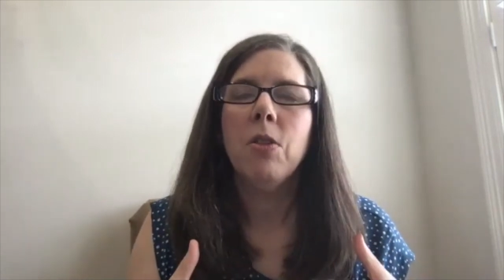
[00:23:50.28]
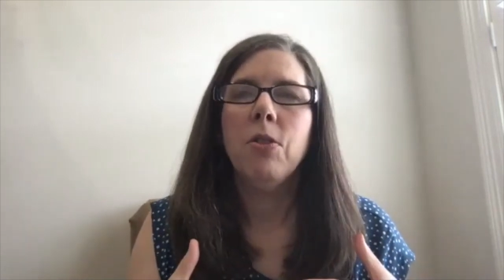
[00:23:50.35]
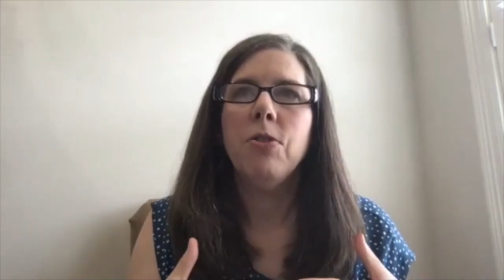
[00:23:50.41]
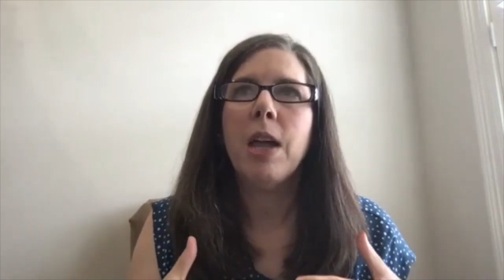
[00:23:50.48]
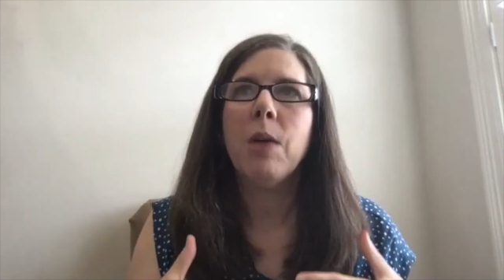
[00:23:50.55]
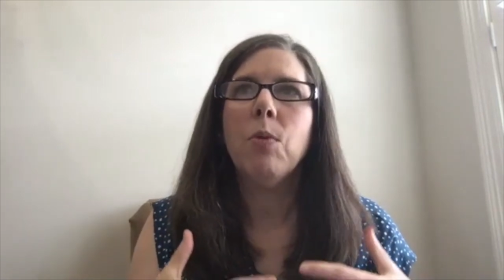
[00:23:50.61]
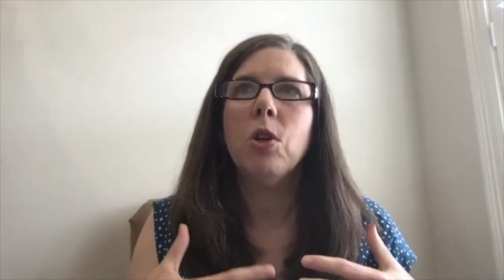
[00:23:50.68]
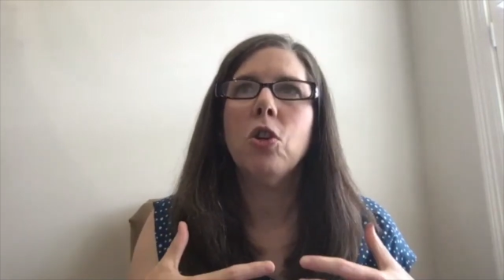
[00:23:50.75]

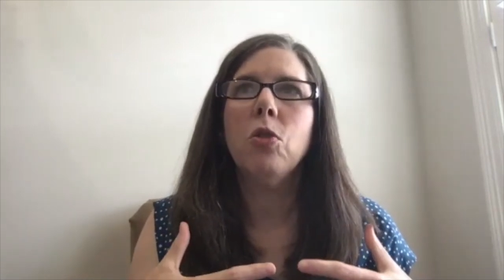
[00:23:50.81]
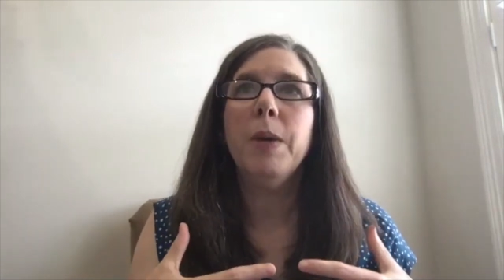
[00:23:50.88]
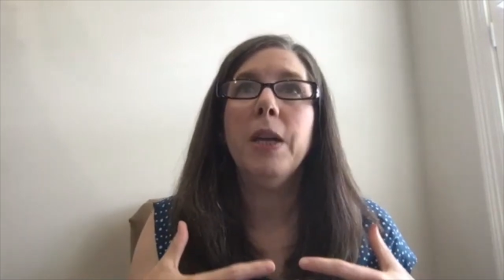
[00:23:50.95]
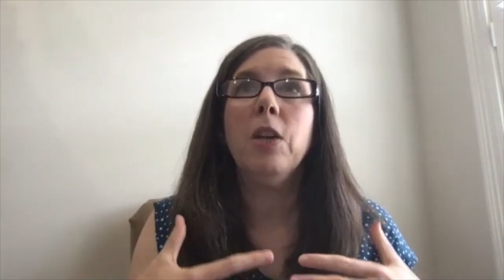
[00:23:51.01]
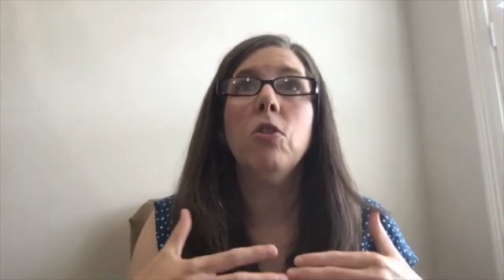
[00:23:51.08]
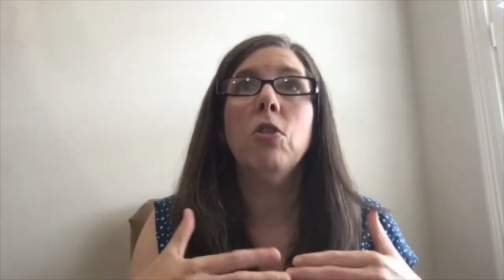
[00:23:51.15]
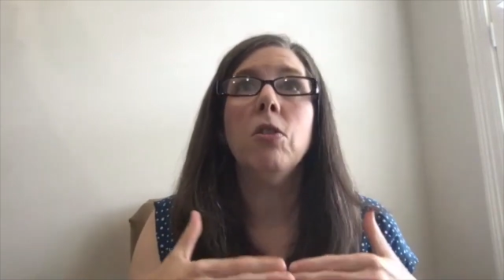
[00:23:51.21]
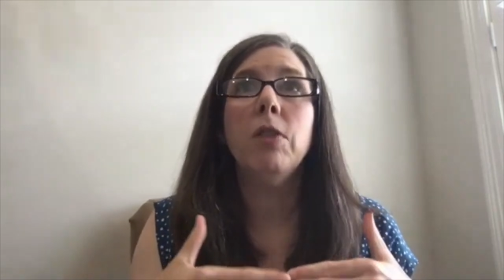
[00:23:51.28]
They would
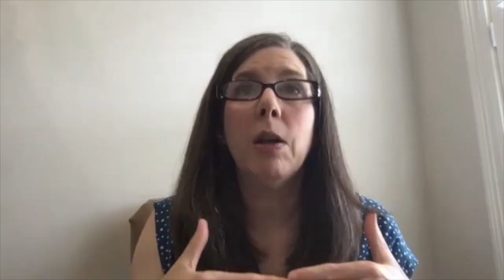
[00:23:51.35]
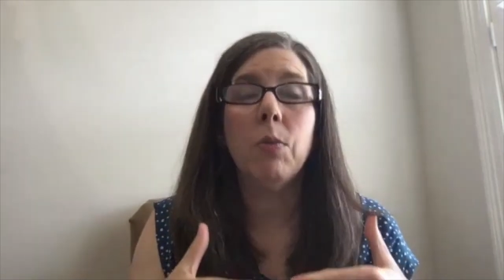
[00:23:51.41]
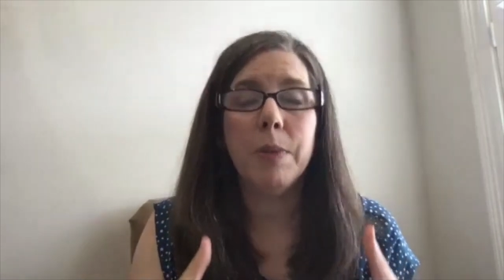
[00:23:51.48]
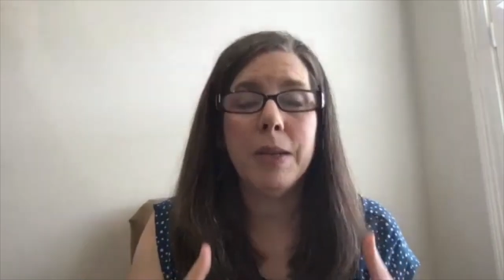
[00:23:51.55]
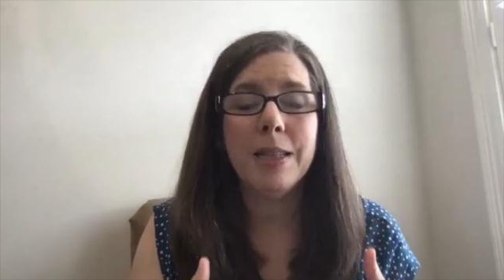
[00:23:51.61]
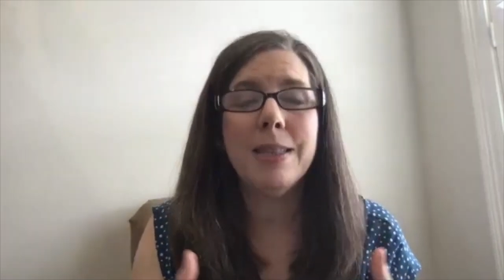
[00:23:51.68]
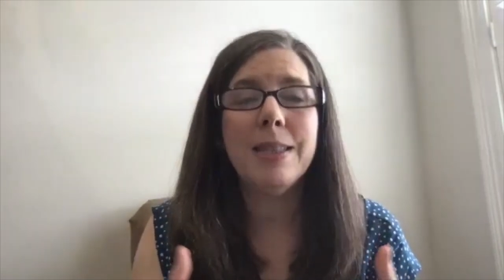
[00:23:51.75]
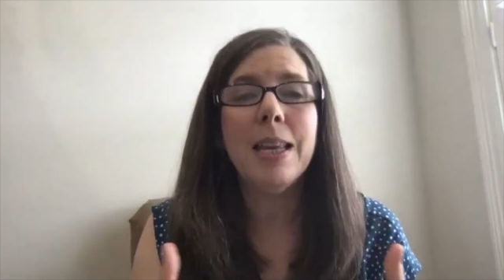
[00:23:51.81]

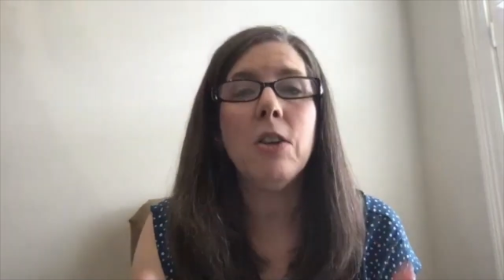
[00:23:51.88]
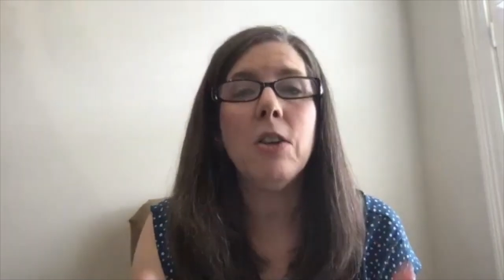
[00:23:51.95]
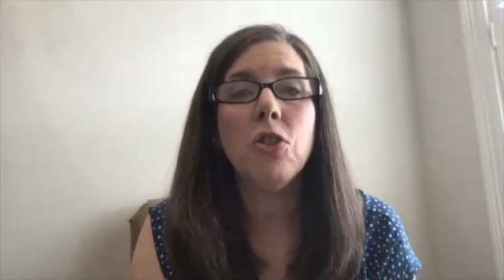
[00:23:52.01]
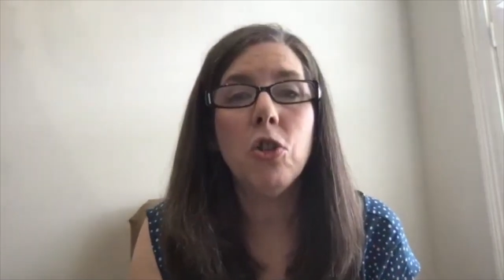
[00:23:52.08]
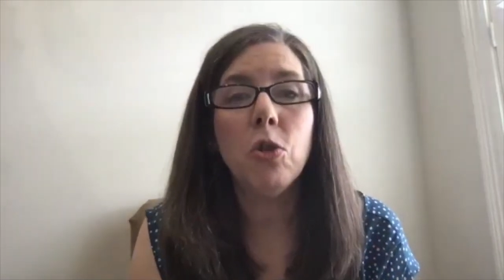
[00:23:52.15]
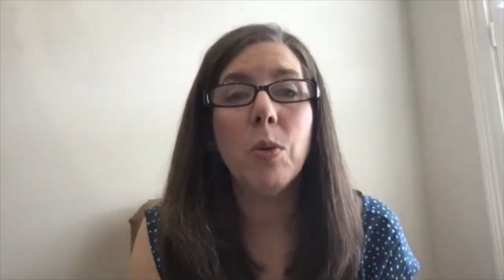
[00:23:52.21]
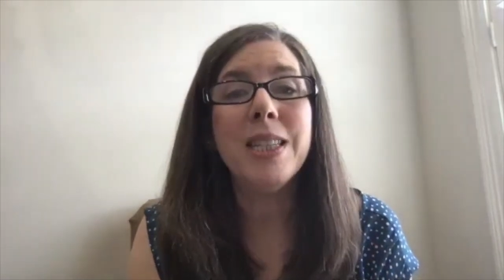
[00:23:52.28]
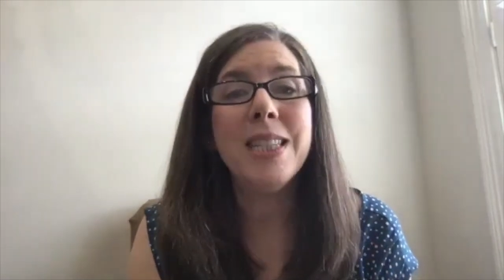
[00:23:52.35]
be sent
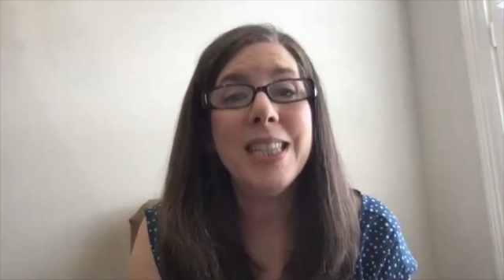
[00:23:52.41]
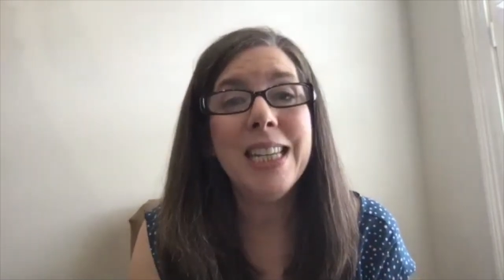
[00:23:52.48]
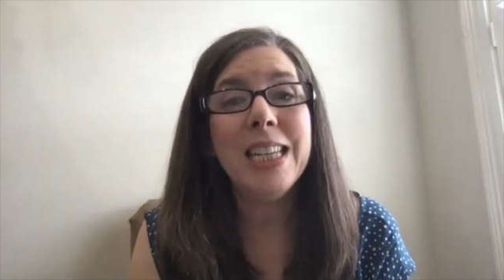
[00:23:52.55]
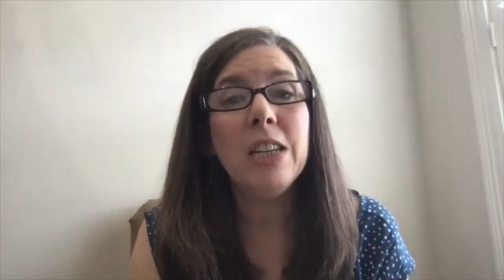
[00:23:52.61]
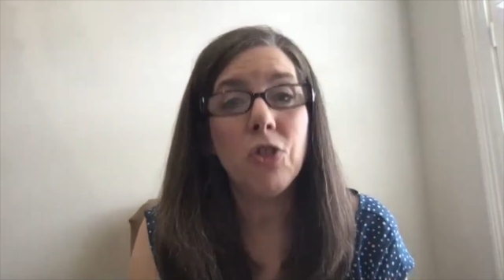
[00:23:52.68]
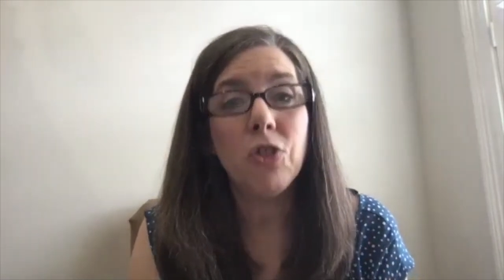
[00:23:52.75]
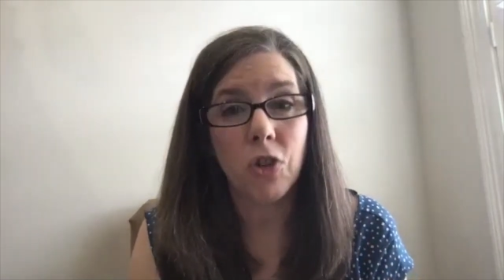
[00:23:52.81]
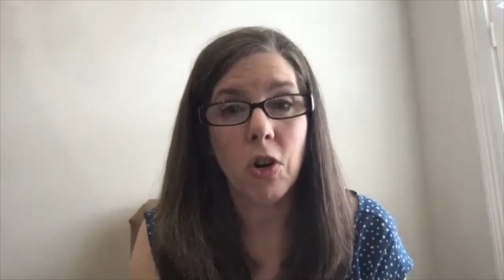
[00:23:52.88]
to a
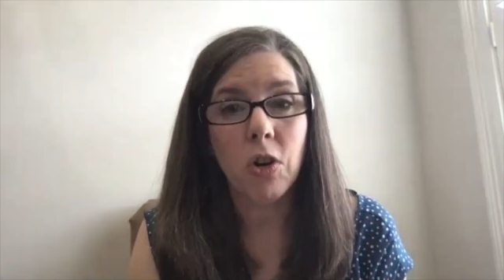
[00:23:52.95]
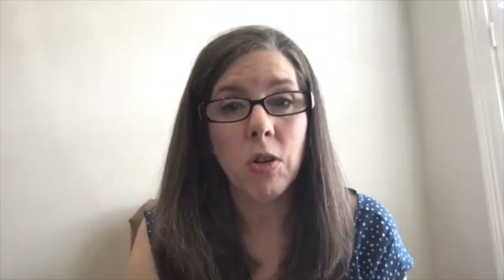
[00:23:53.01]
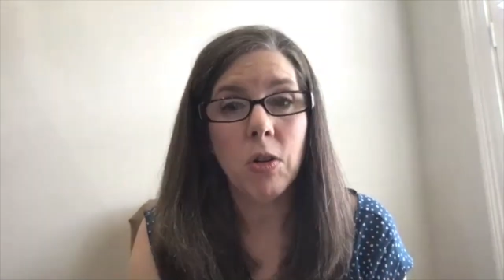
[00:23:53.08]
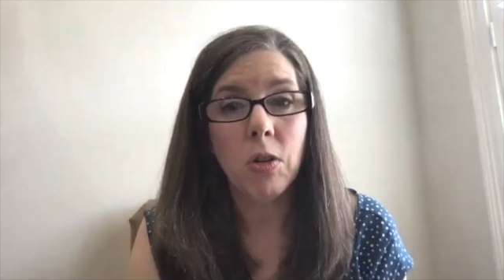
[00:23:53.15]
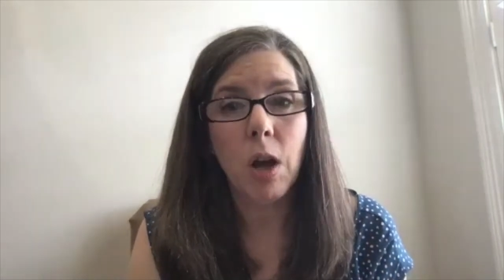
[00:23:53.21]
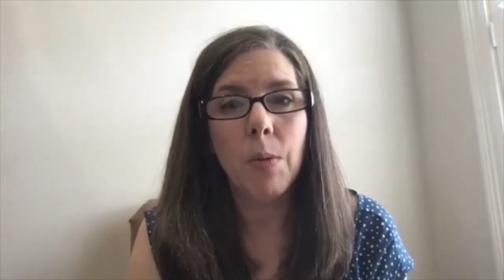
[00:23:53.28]
teacher,